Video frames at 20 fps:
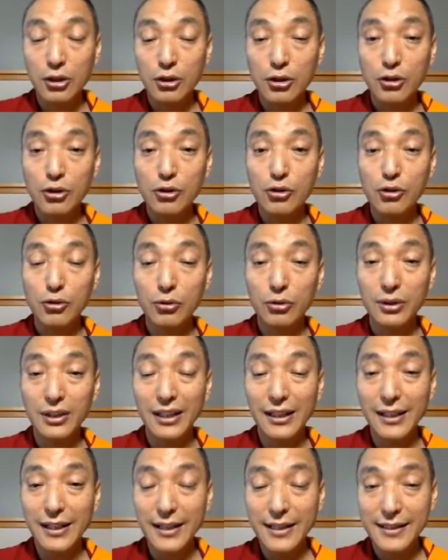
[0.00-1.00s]
So the
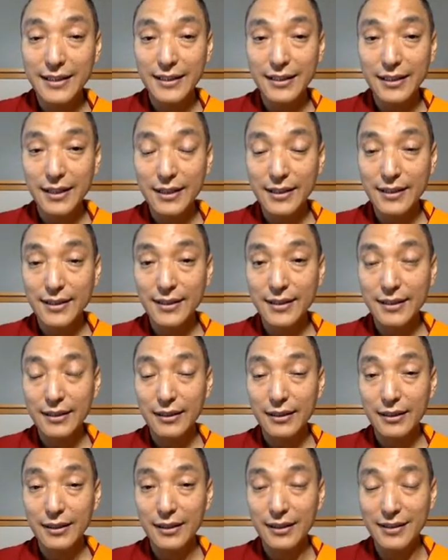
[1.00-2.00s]
laziness
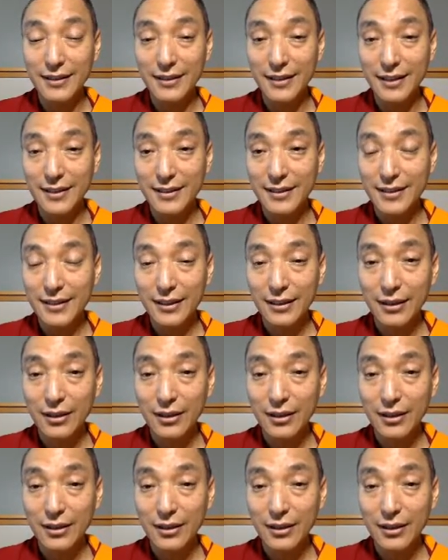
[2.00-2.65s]
is this,